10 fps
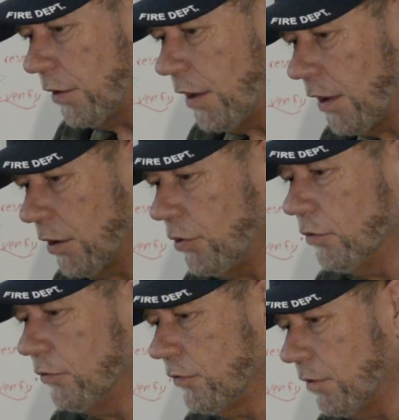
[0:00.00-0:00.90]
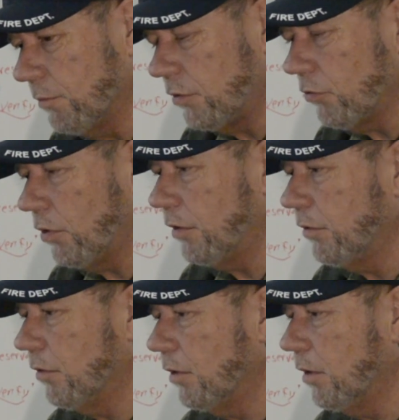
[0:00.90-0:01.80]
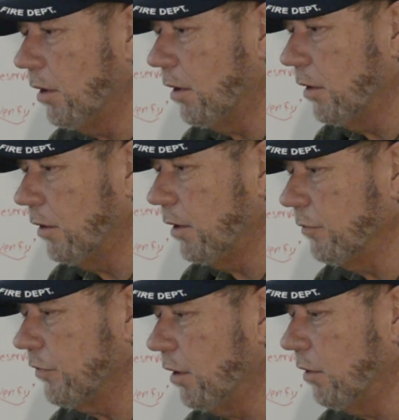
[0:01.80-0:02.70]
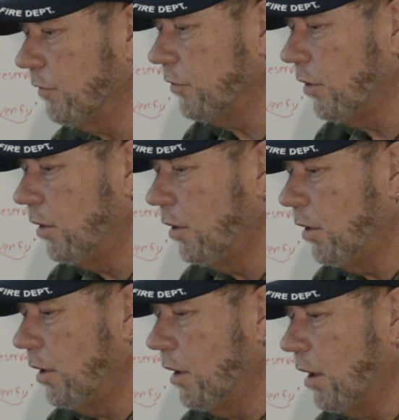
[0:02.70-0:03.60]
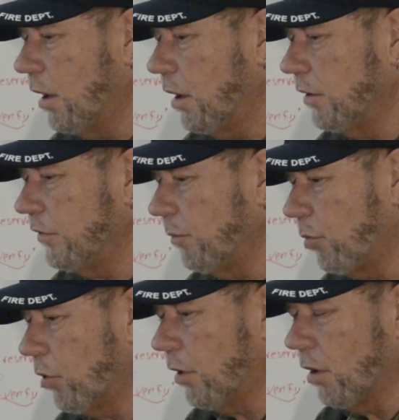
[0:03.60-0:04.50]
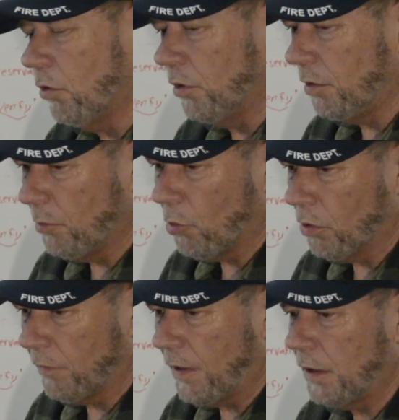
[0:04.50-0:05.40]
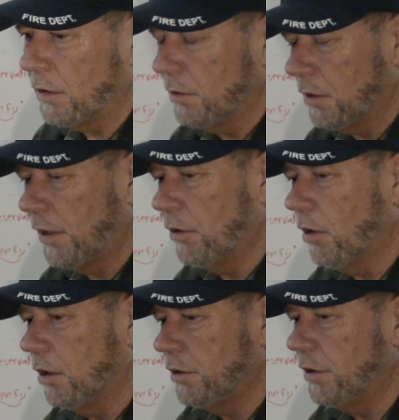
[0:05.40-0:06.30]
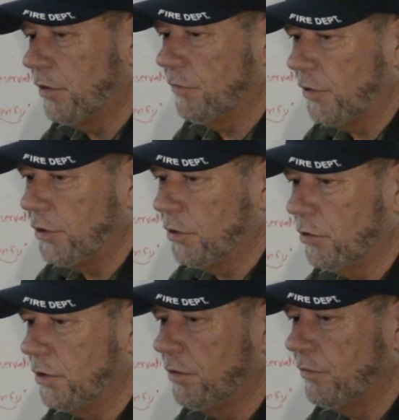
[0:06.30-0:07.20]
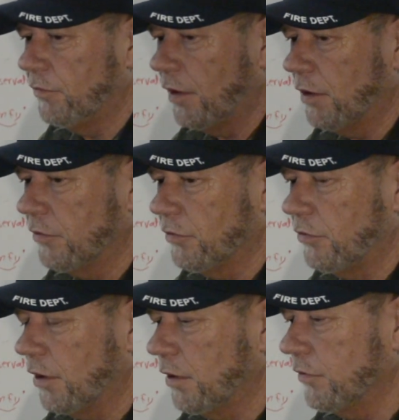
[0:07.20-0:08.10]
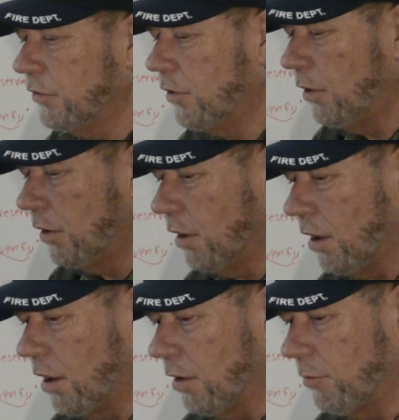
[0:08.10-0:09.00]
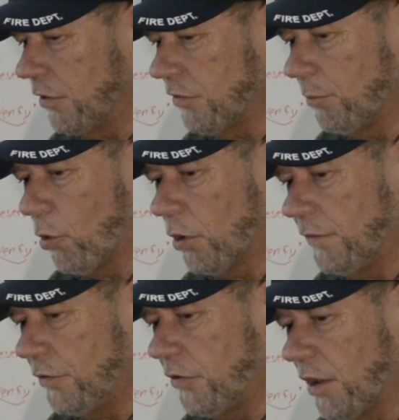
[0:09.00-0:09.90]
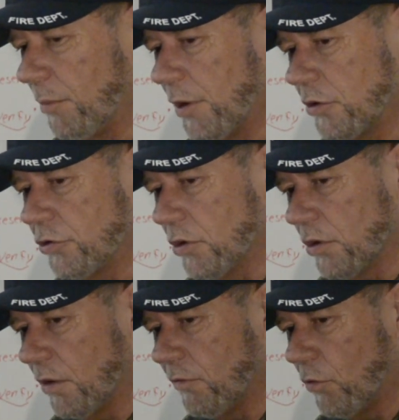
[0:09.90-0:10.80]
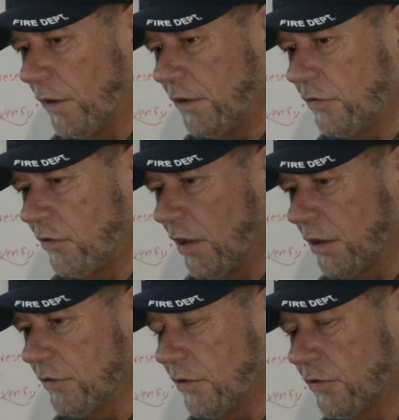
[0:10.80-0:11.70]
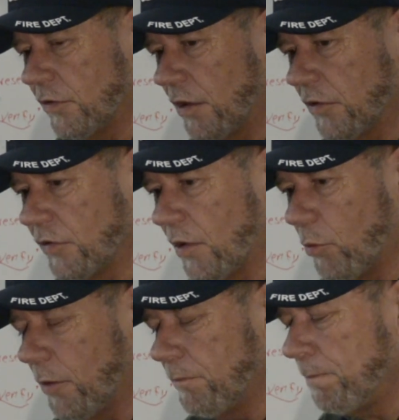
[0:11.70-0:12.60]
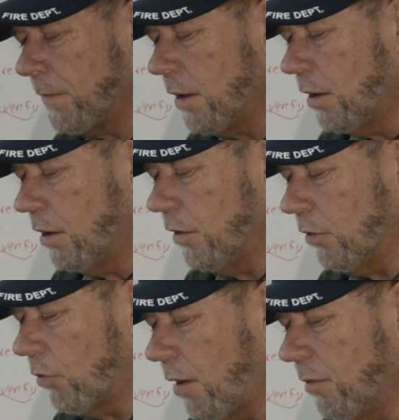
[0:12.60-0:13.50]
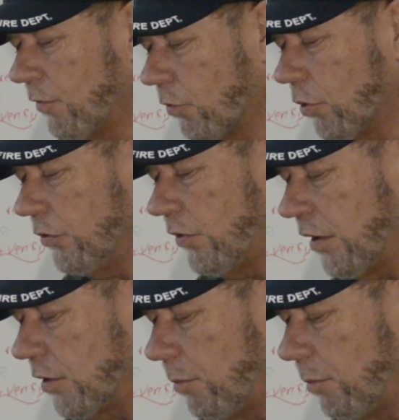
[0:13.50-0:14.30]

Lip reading: and they can use it between themselves. It's important. I'll go into more of that later on in another video in fares and tickets. But it's important, if you take a picture of one of these tickets, to send to someone, that right before you take the